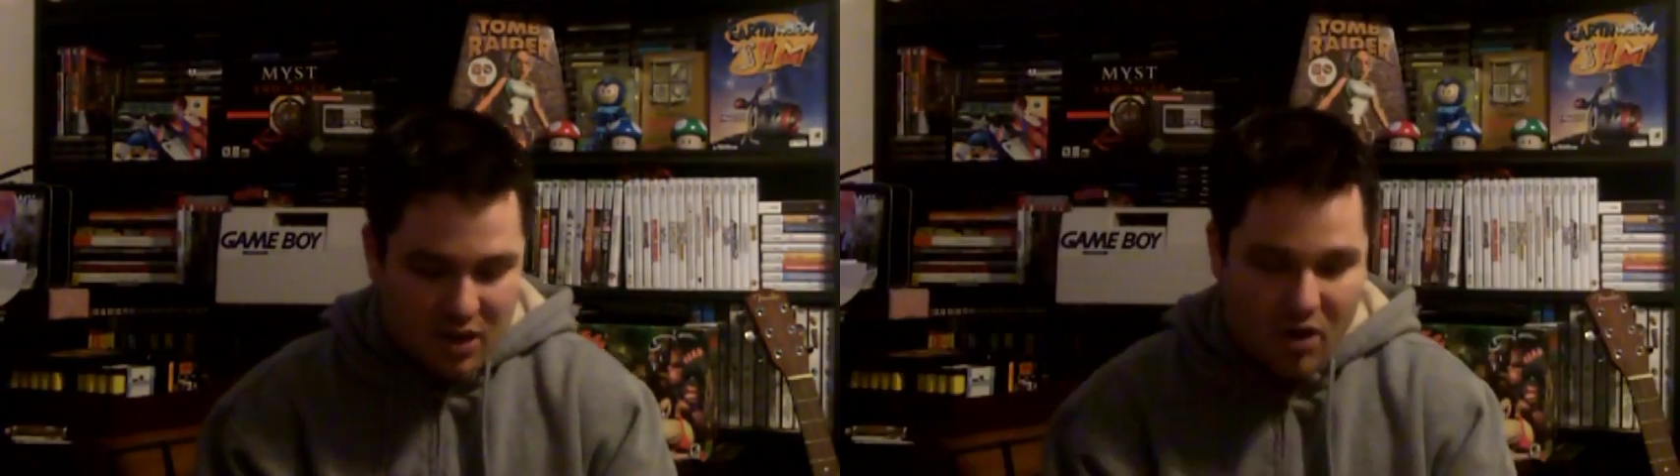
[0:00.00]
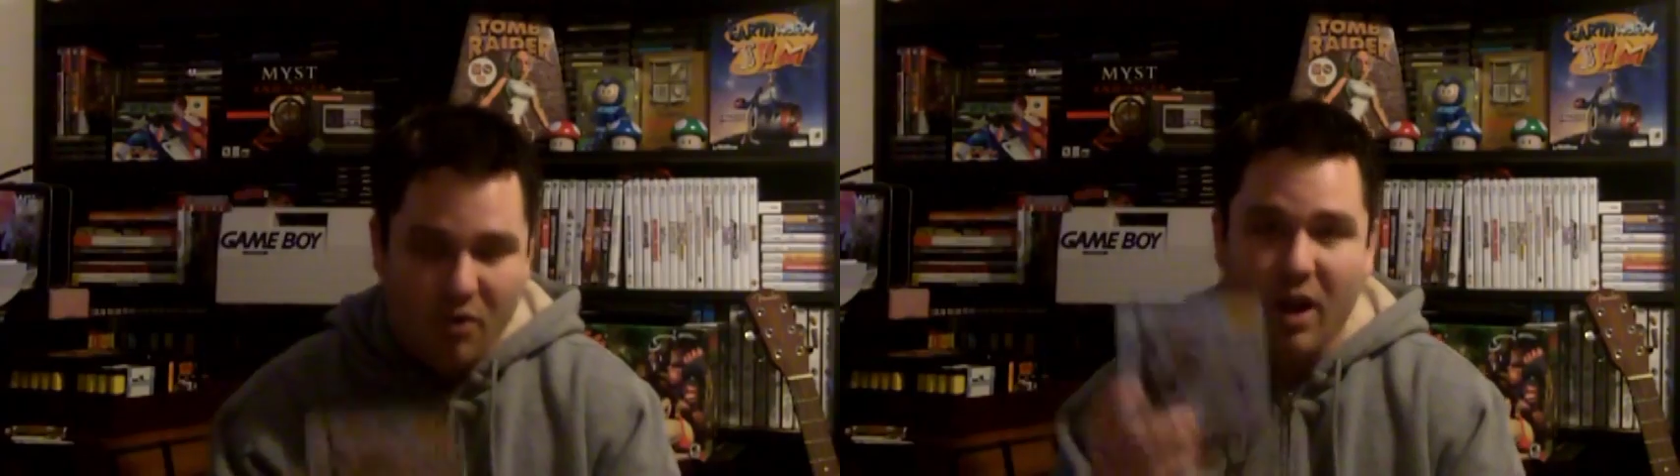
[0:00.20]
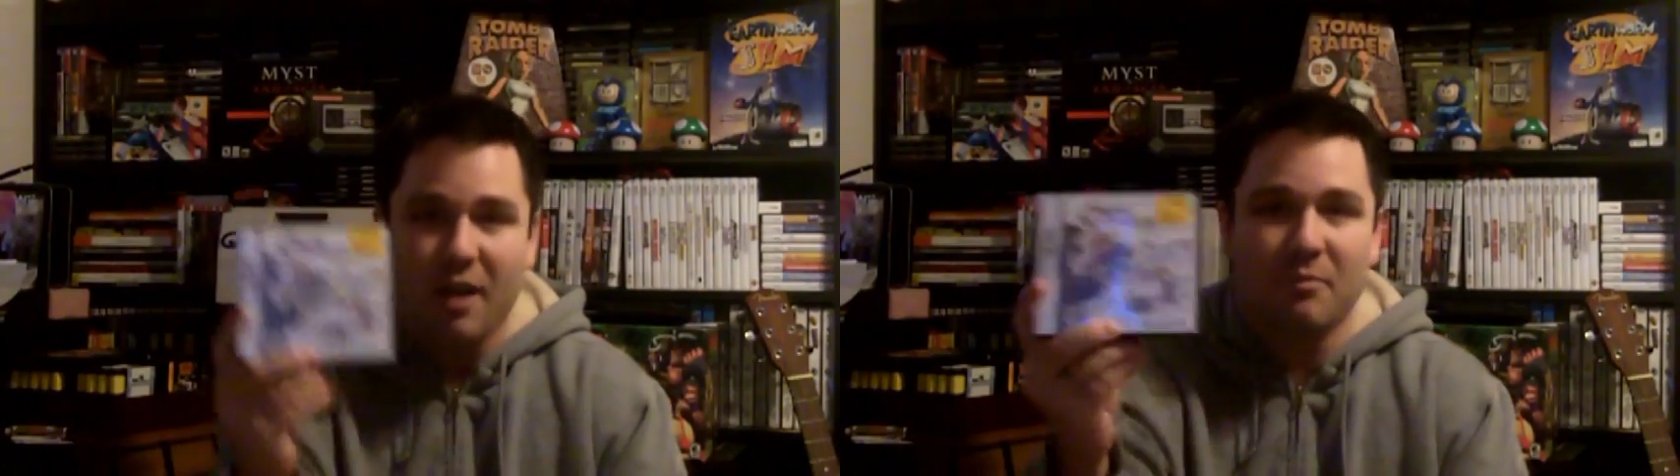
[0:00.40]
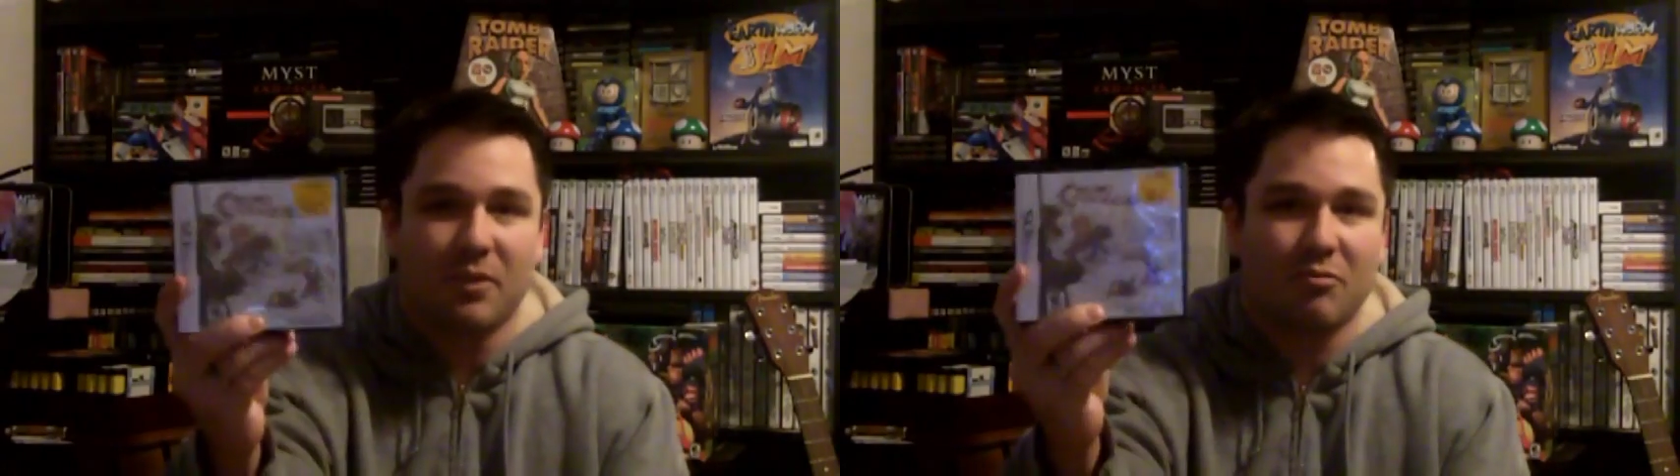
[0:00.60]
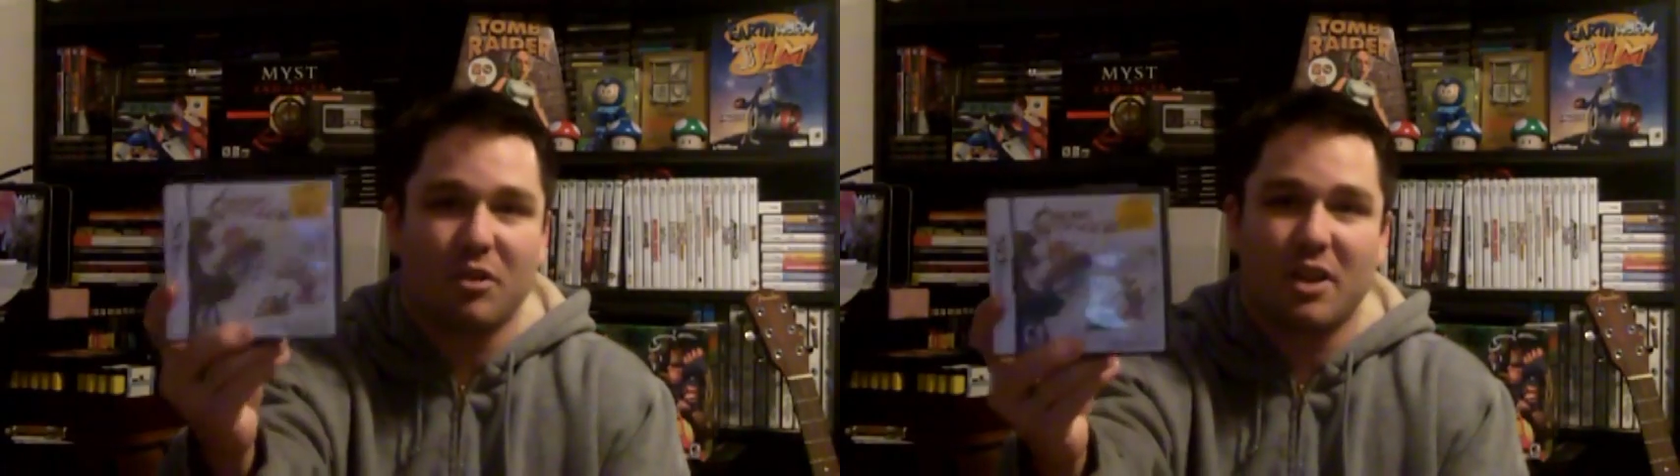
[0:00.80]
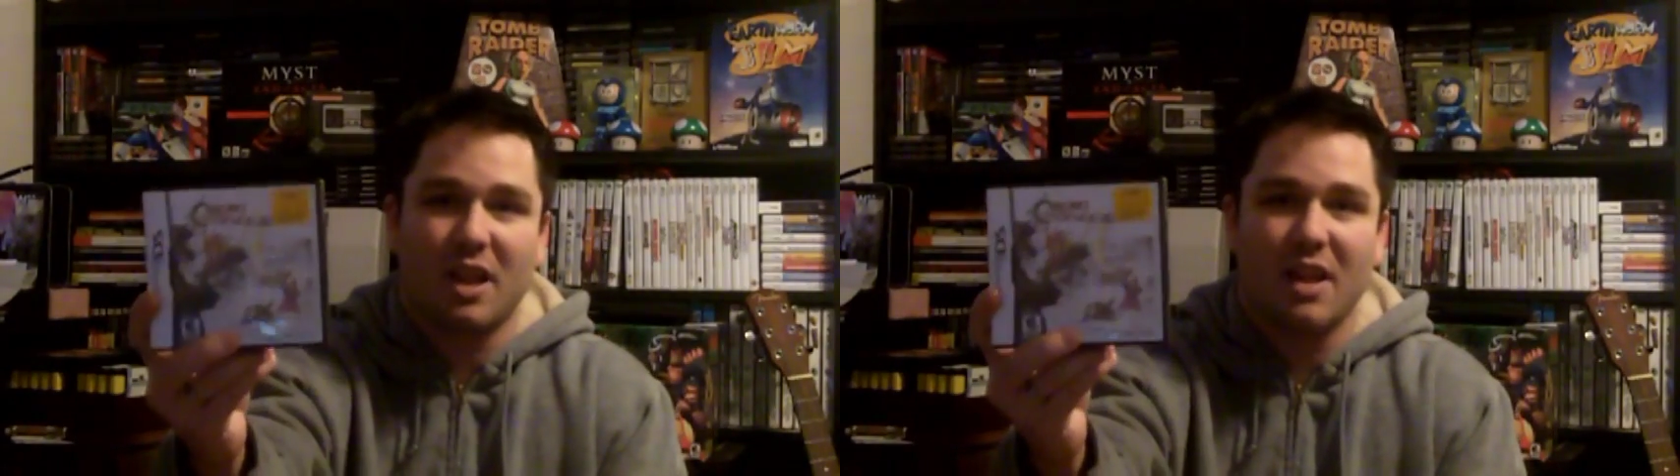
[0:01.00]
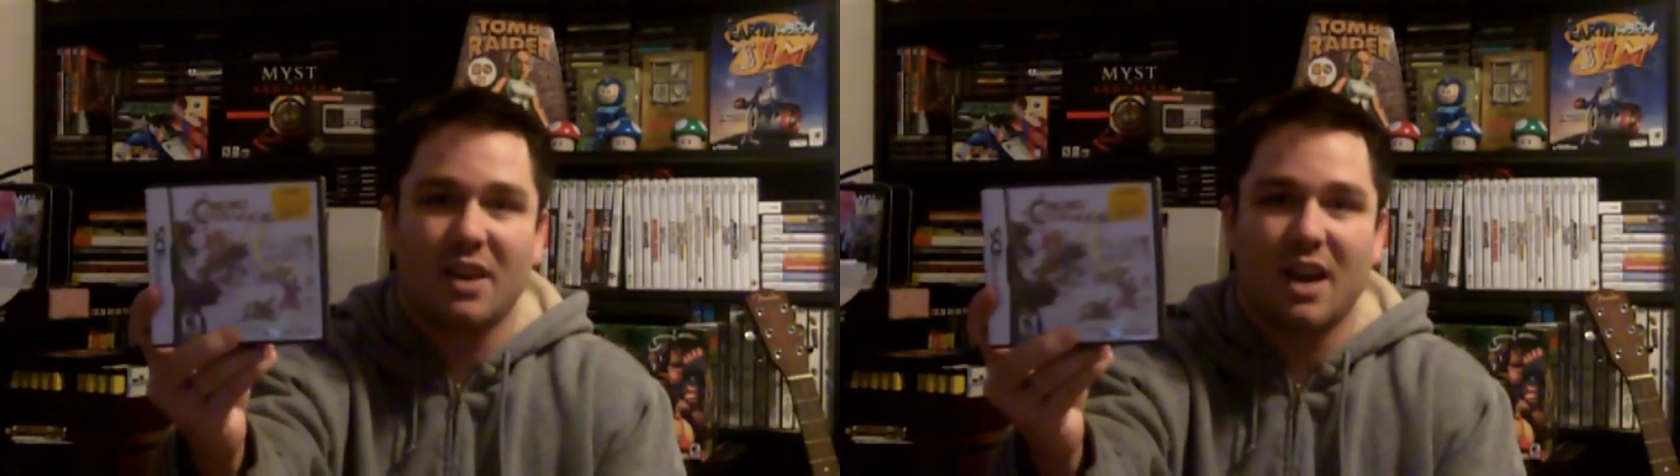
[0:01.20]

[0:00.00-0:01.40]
So I'm really glad